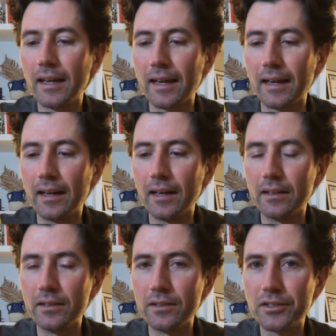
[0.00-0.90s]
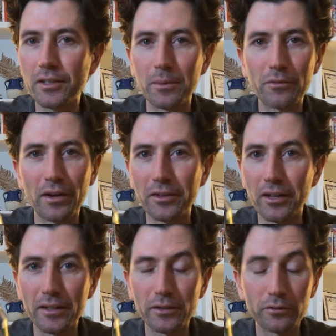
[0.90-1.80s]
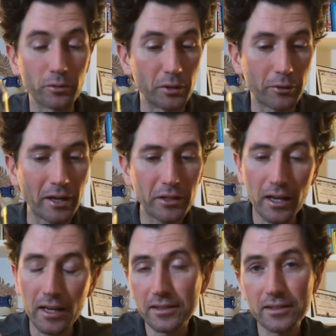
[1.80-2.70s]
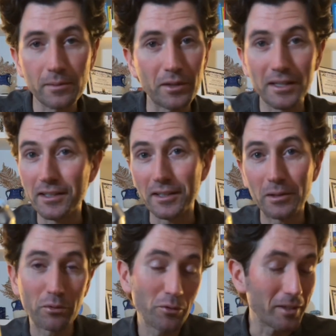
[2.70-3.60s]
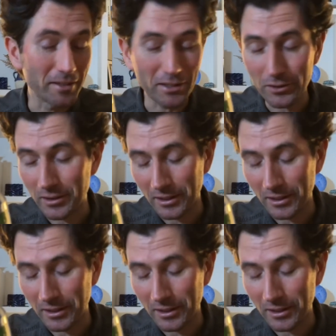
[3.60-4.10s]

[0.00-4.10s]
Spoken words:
and come to find a lot of really great things, some things that need improvement, etc.